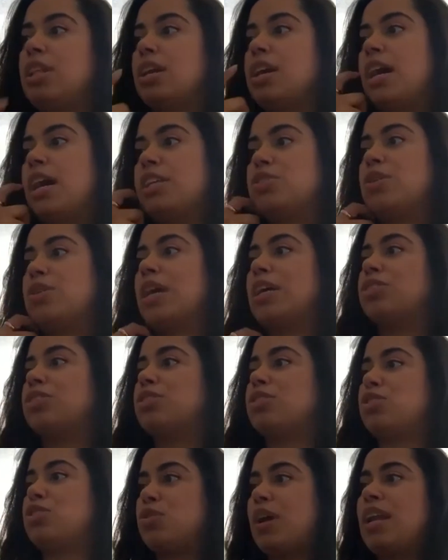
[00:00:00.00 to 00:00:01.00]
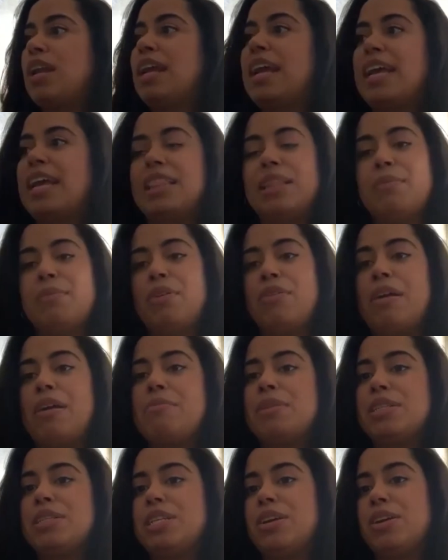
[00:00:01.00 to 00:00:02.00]
the contractors, trying to get them the
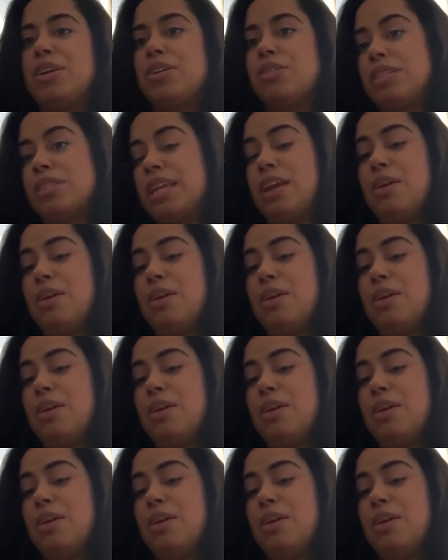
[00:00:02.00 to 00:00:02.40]
right materials.